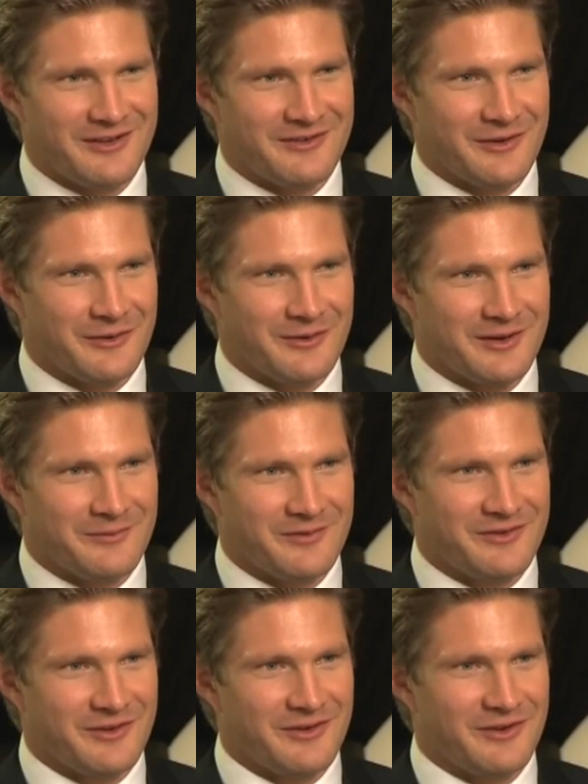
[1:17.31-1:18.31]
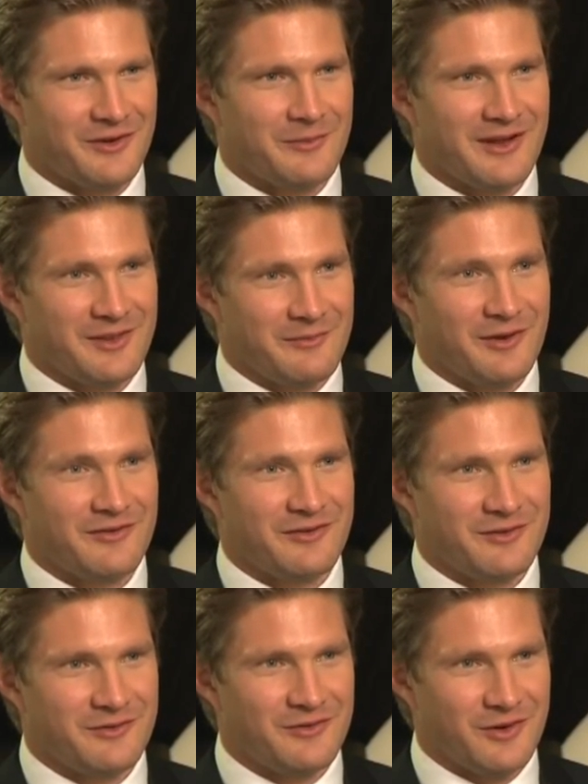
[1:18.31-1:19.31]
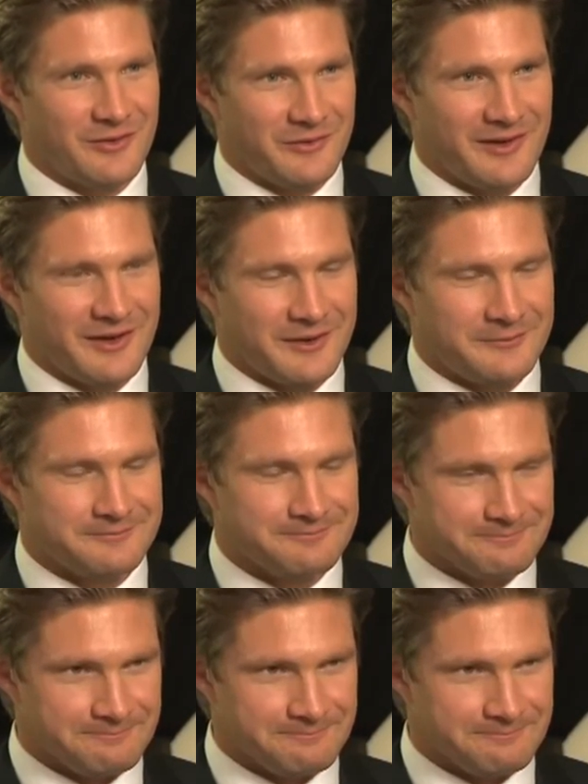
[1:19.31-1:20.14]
so you certainly got to make the most of the good times when they come.